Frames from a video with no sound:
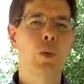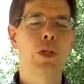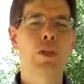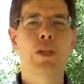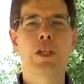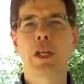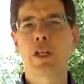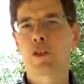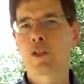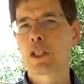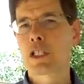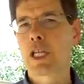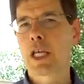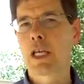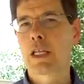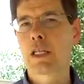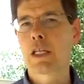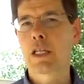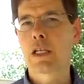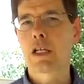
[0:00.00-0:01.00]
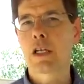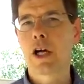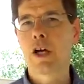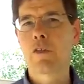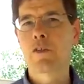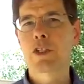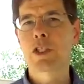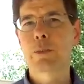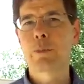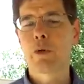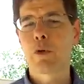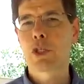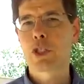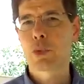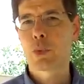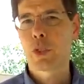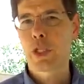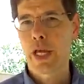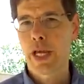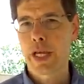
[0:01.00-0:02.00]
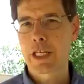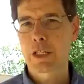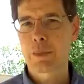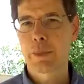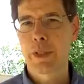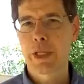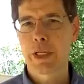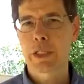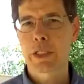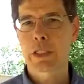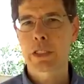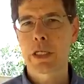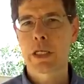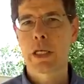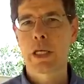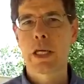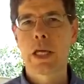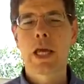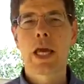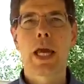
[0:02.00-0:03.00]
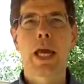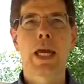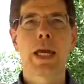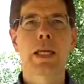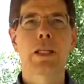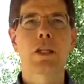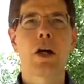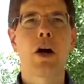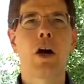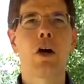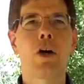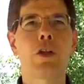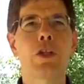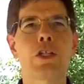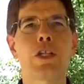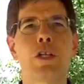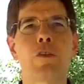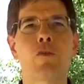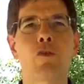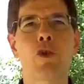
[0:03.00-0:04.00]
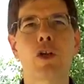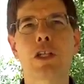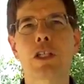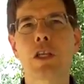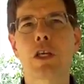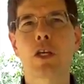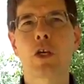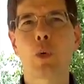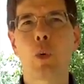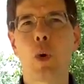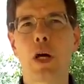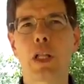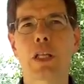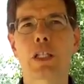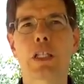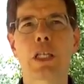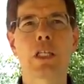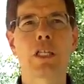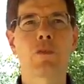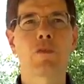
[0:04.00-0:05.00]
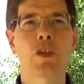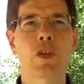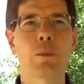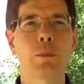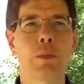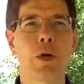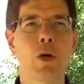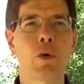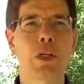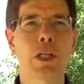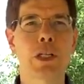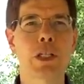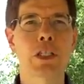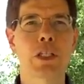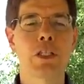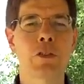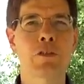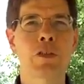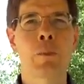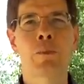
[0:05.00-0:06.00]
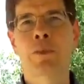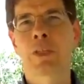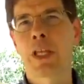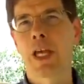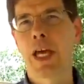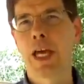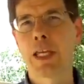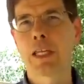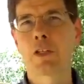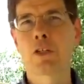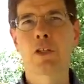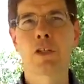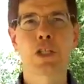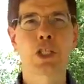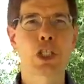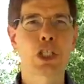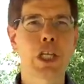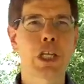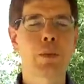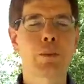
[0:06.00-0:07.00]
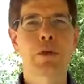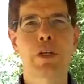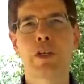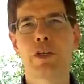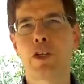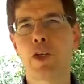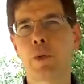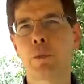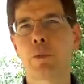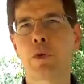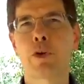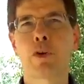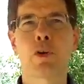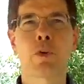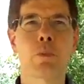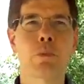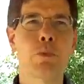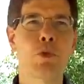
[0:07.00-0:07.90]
with the understanding of spiritual aspects and all the different qualitative components of angle, shape, number,